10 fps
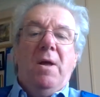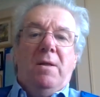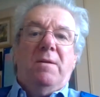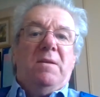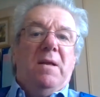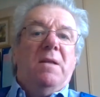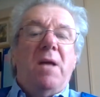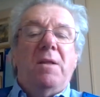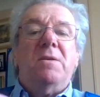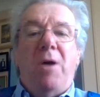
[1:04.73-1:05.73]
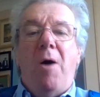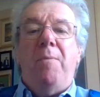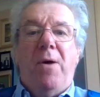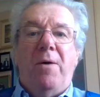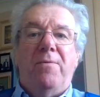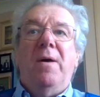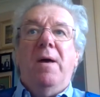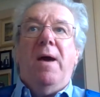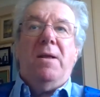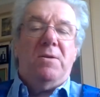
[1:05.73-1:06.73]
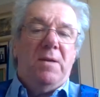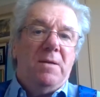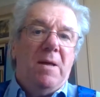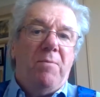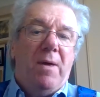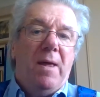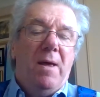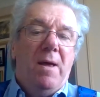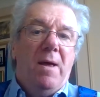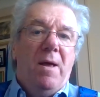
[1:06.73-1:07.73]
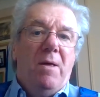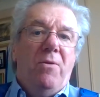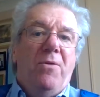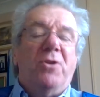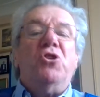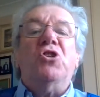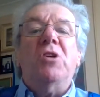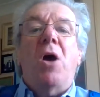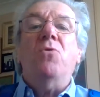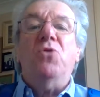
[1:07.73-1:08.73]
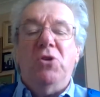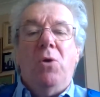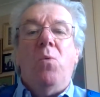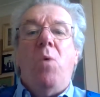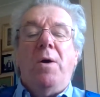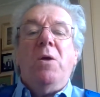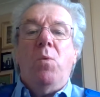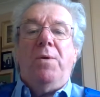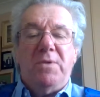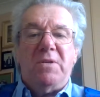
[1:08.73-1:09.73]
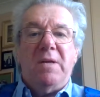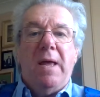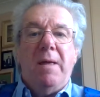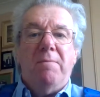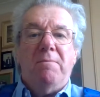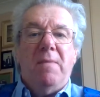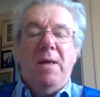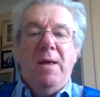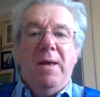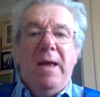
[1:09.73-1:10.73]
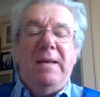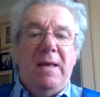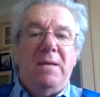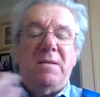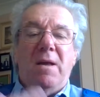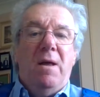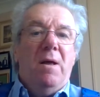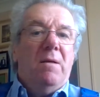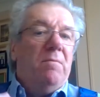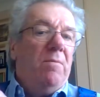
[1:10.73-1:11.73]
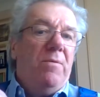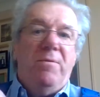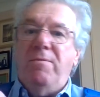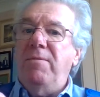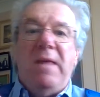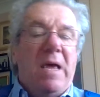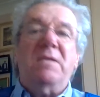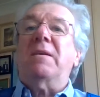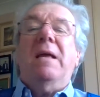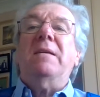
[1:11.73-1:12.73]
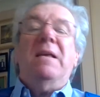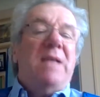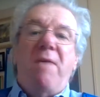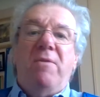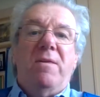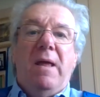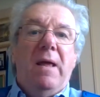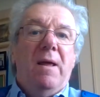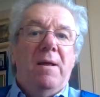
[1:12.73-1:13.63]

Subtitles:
that sits on top of HTTP that shows you what you want to see. It is this, it is everything.